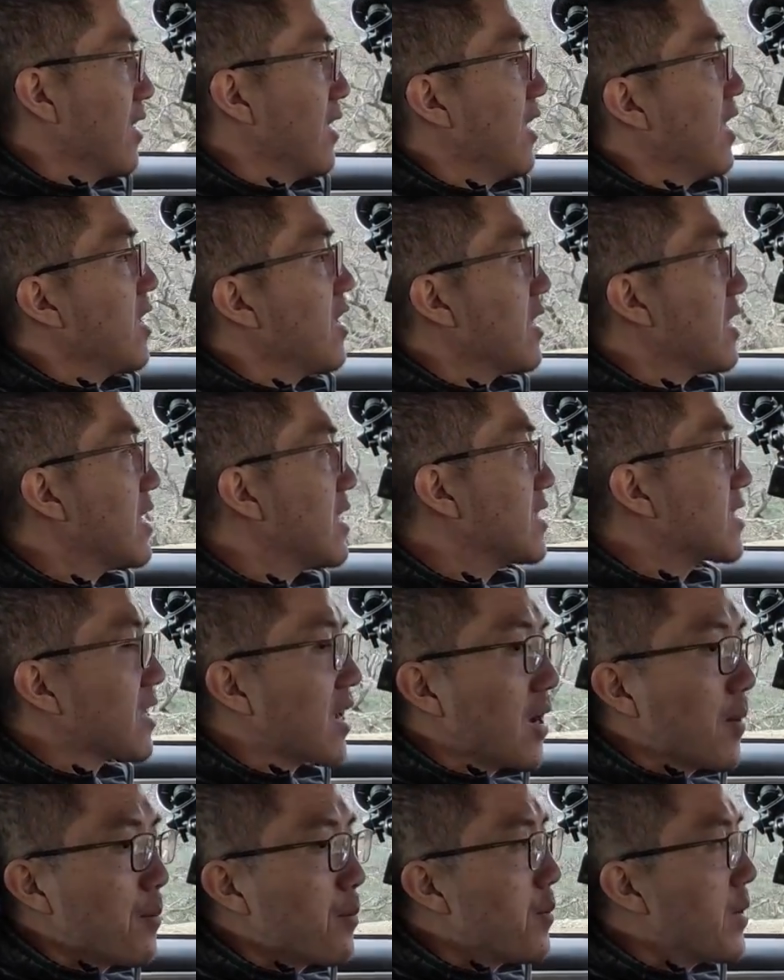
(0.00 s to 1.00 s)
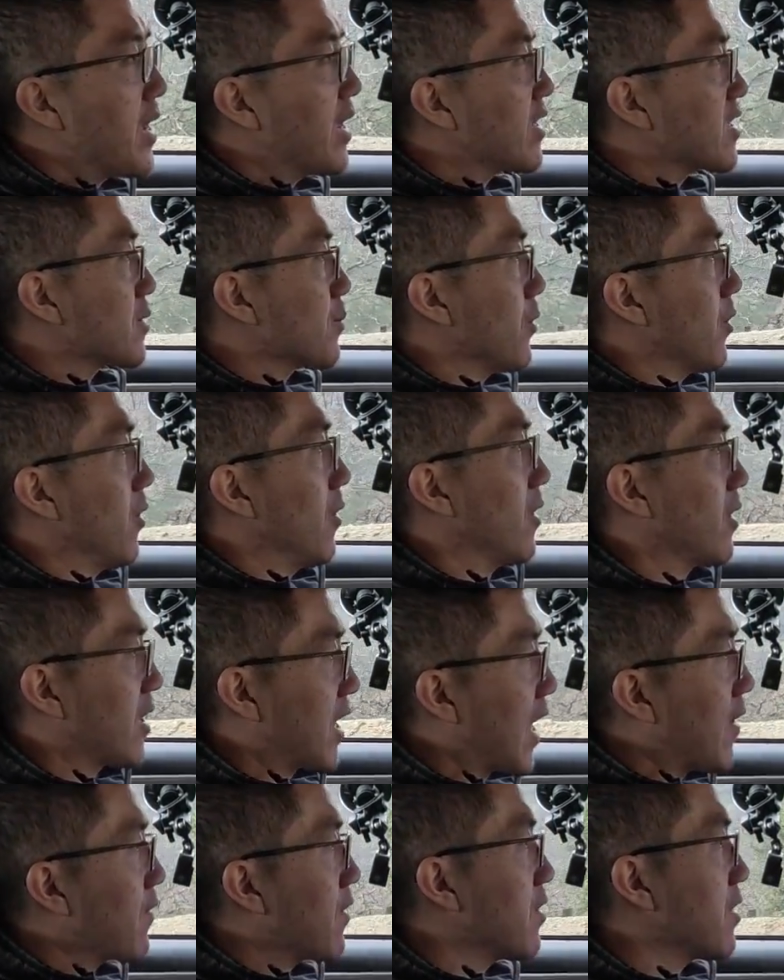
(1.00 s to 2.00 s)
It is abysmal.
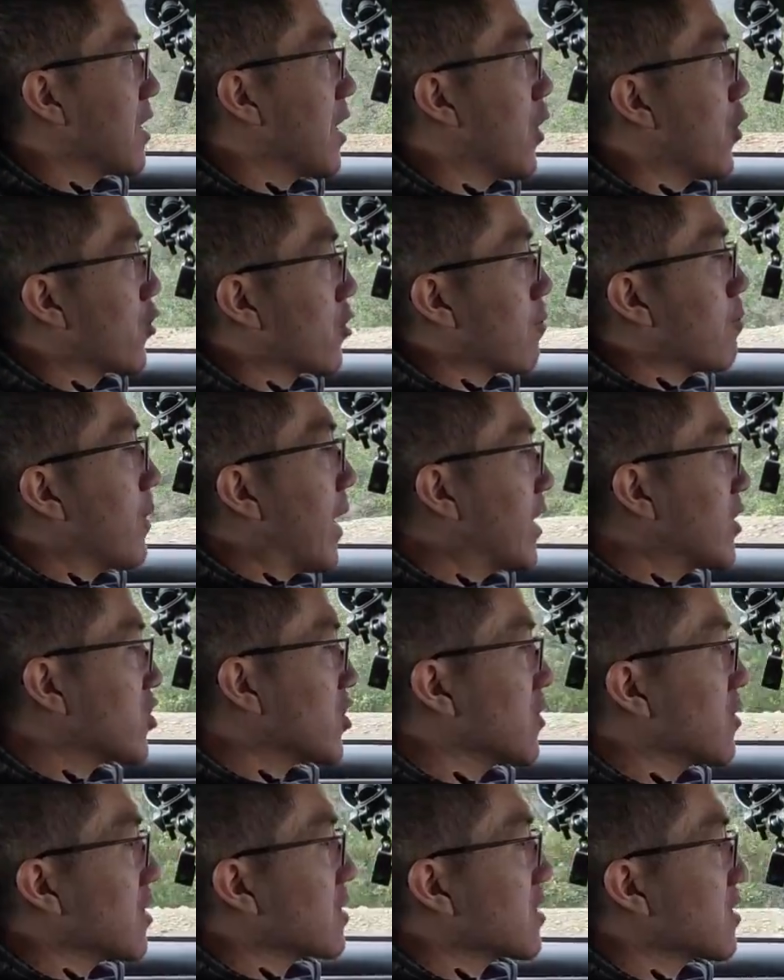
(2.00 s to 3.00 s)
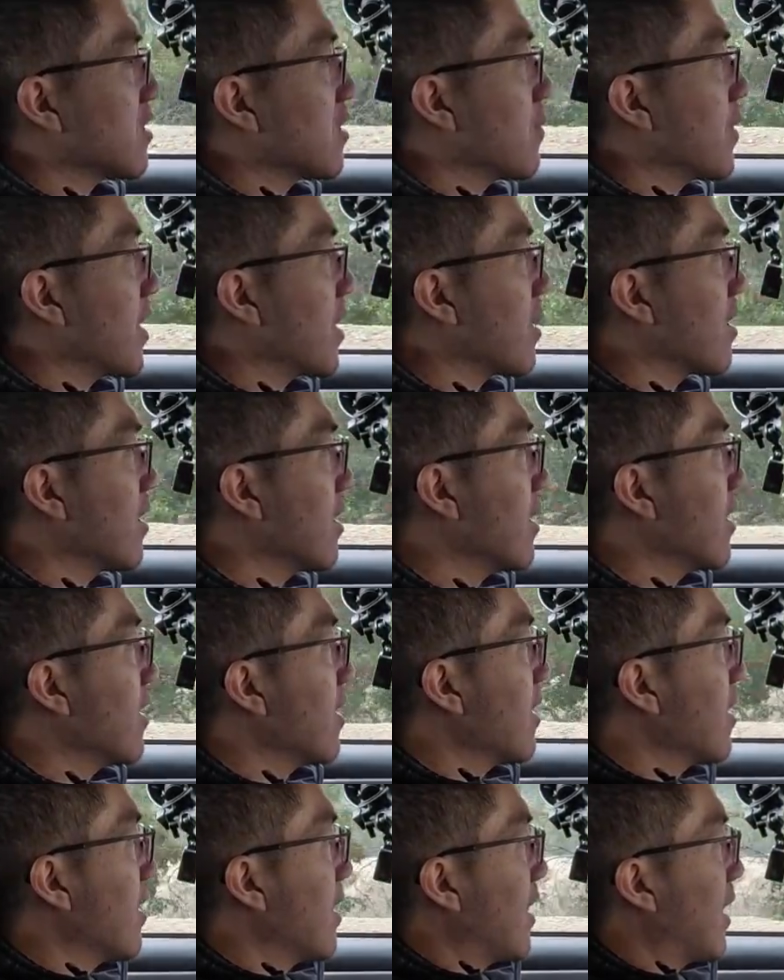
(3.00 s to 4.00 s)
Kevin, the owner, mentioned this to me,
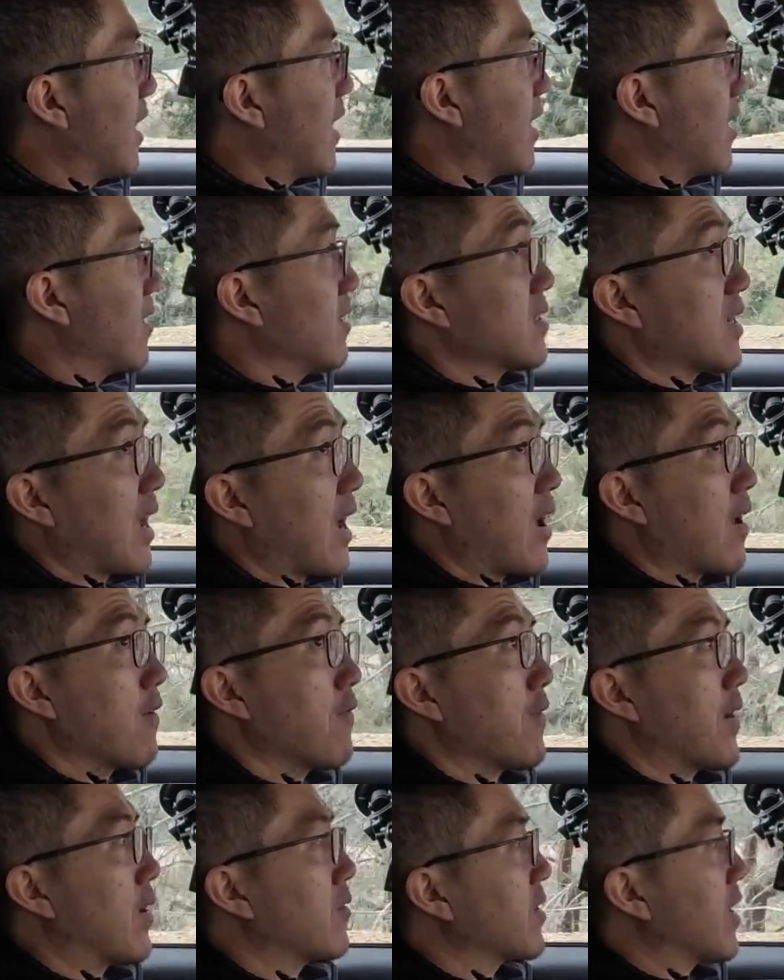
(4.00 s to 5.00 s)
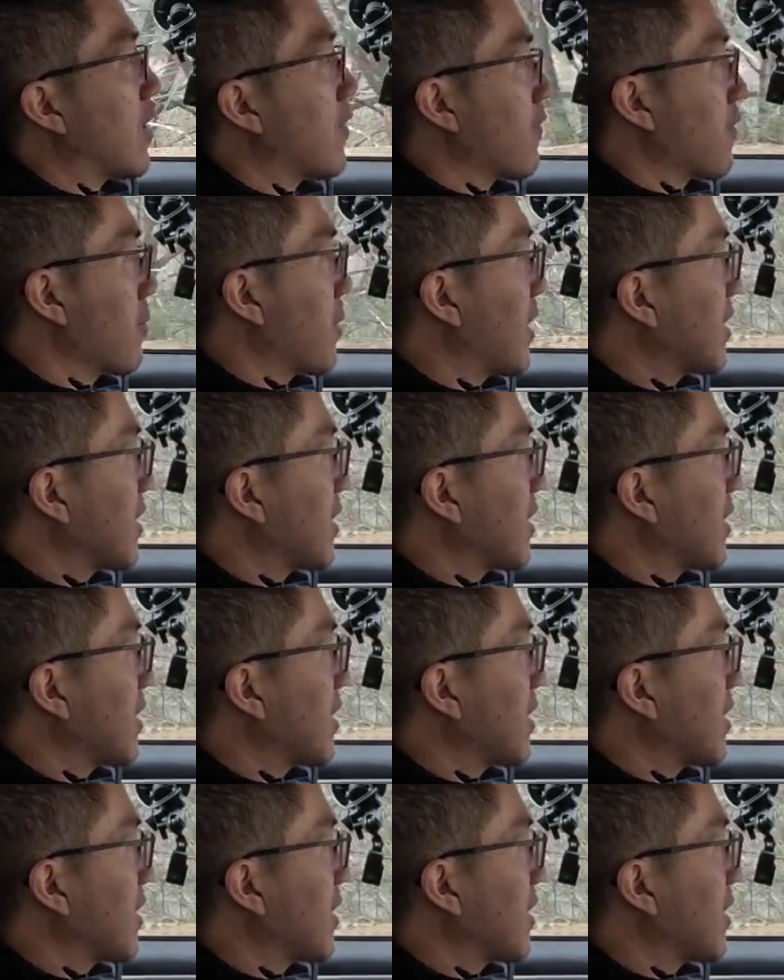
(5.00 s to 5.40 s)
and I found out for